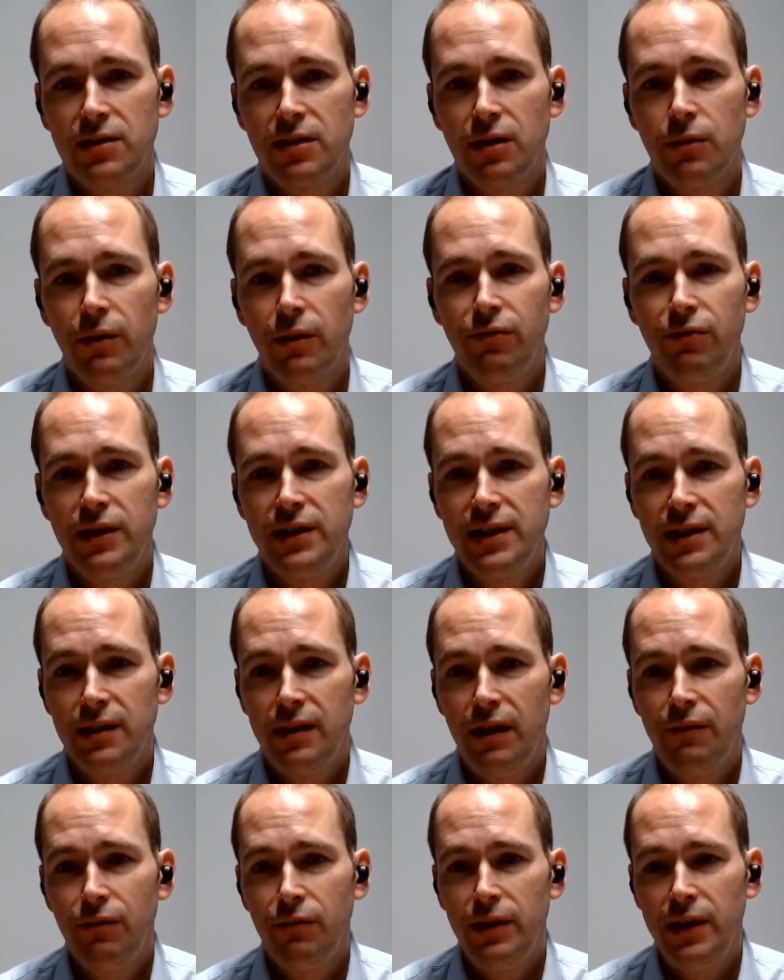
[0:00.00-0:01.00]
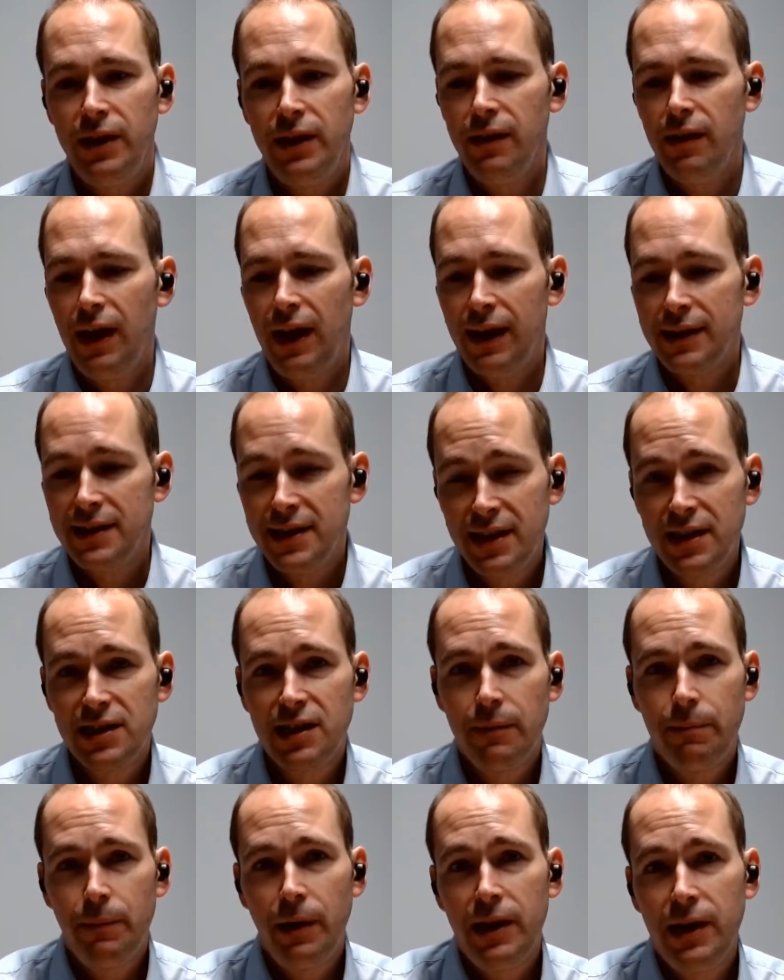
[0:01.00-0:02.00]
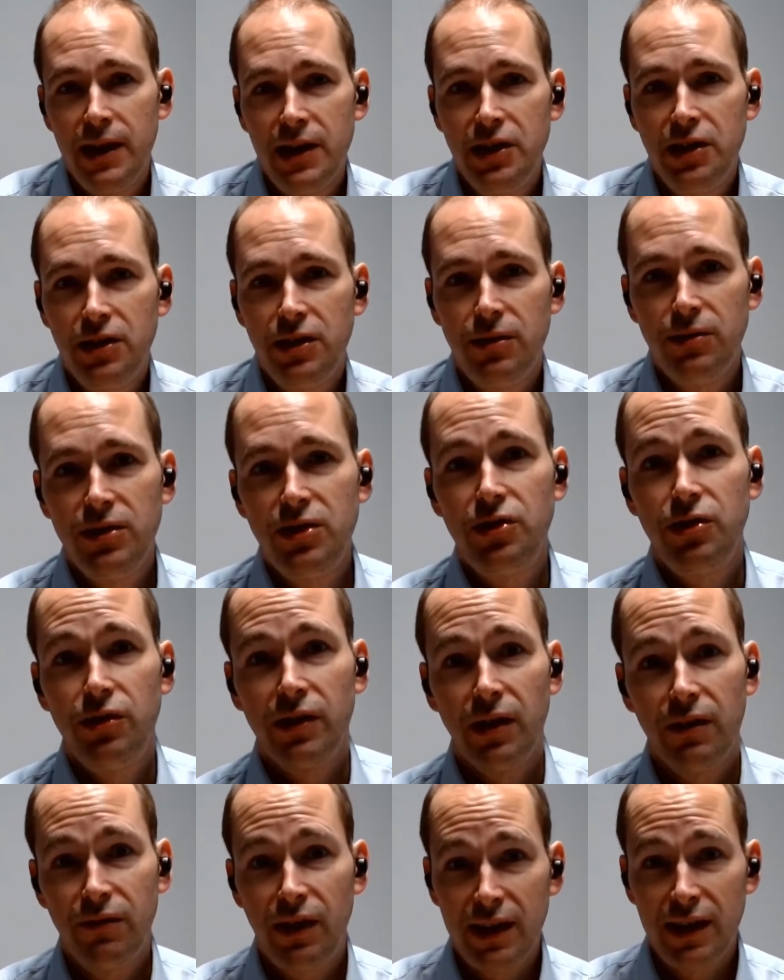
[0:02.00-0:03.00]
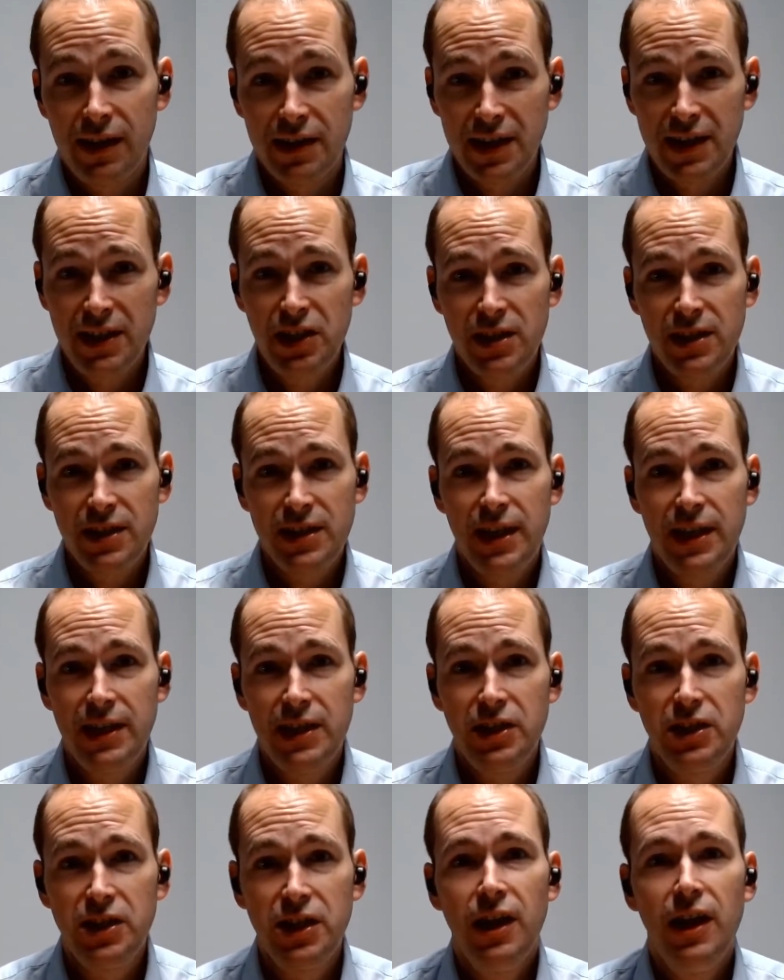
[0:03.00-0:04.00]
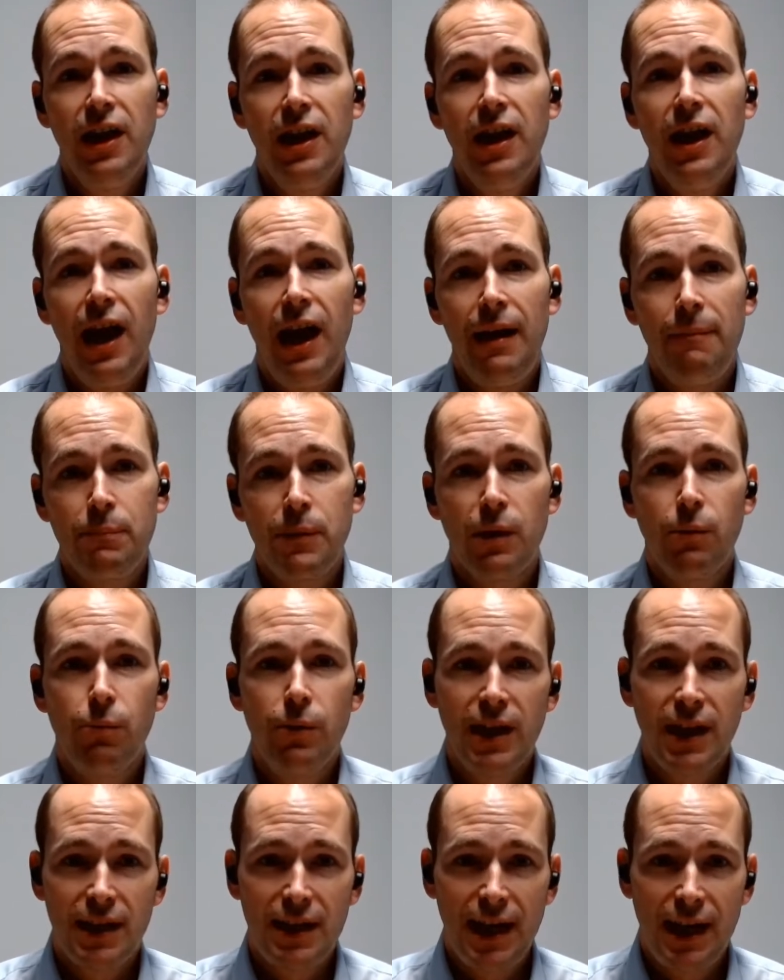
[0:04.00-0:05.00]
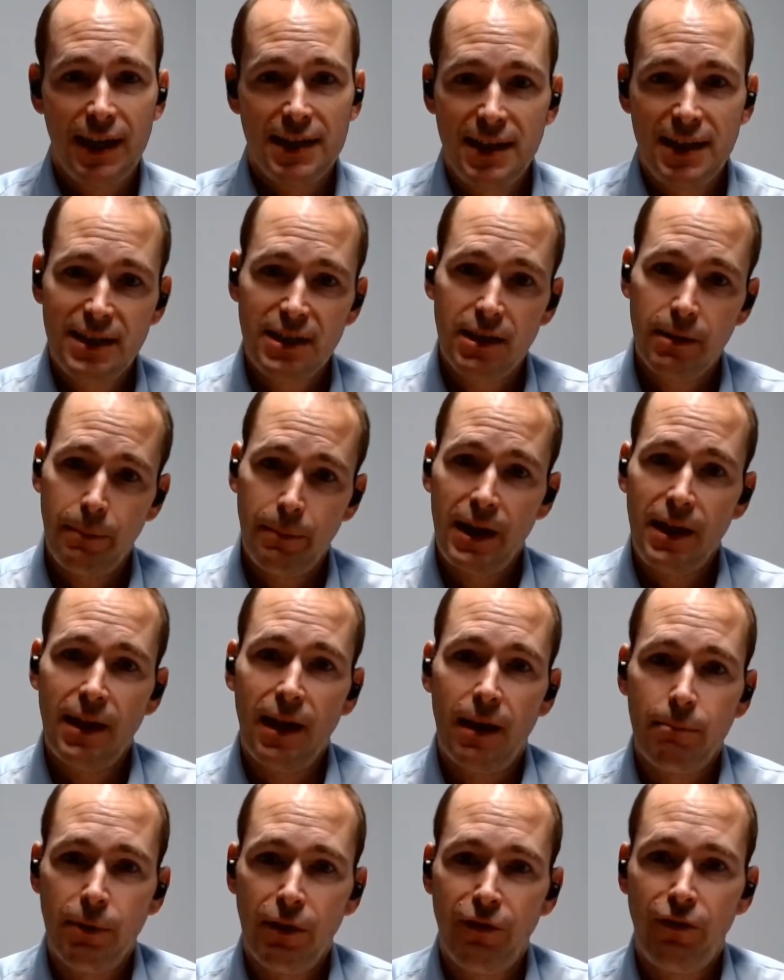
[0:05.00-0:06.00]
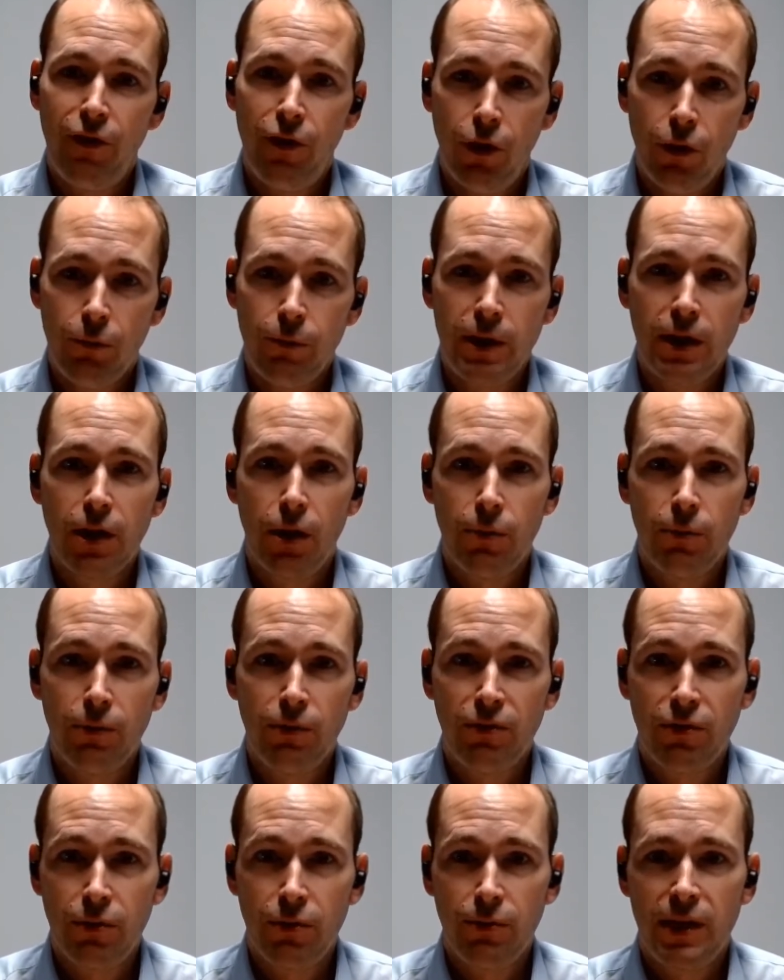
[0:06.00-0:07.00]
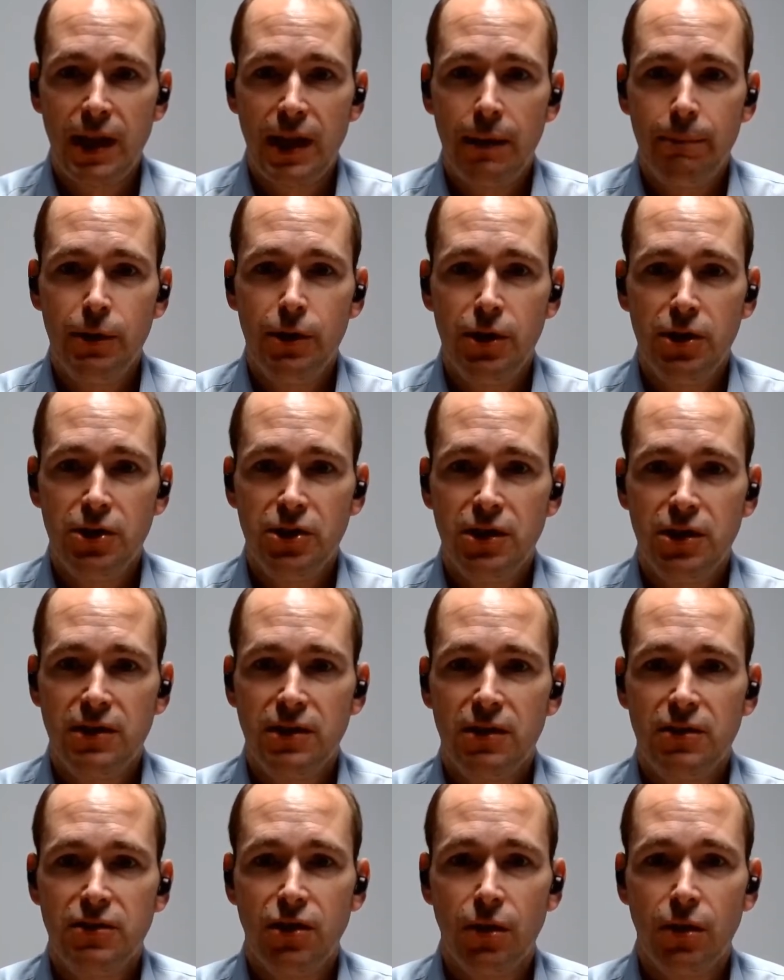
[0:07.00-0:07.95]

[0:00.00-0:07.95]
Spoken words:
So if we anticipate issues during the validation stage, we can anticipate that before we go through with that purchase.